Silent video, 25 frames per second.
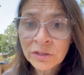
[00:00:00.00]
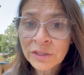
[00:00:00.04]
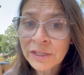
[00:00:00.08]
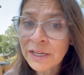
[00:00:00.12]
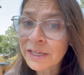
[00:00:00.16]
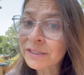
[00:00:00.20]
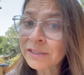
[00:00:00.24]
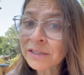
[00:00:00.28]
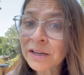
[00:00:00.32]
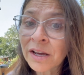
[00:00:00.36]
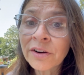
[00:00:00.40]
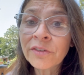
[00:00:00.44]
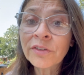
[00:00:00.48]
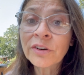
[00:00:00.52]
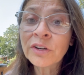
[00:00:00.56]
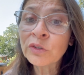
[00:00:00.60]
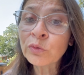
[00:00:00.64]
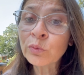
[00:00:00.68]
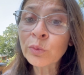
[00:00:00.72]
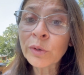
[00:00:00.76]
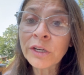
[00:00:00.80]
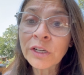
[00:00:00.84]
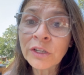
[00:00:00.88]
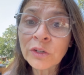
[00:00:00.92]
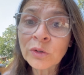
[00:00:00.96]
that's
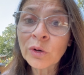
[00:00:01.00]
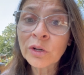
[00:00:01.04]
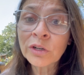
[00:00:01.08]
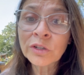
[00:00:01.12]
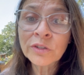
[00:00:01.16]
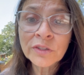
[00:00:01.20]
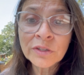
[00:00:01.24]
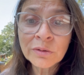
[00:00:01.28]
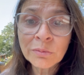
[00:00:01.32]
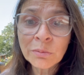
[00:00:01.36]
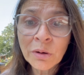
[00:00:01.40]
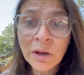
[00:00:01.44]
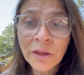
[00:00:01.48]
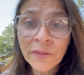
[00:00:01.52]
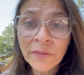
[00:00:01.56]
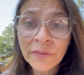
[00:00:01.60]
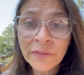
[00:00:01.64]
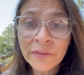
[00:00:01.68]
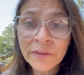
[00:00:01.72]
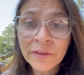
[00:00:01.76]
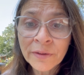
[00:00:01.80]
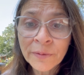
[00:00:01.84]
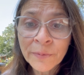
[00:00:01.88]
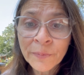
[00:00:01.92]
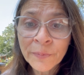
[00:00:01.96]
$120 a month.